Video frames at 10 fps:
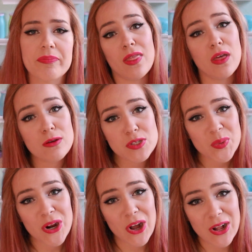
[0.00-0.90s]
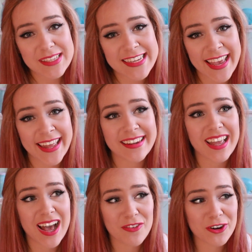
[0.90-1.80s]
Those were all 10
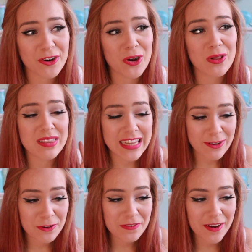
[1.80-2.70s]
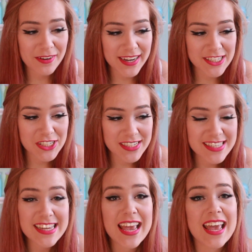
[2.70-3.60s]
CoverGirl liquid
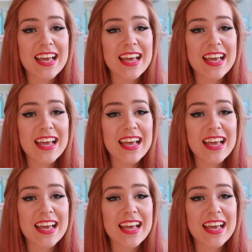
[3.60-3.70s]
foundations.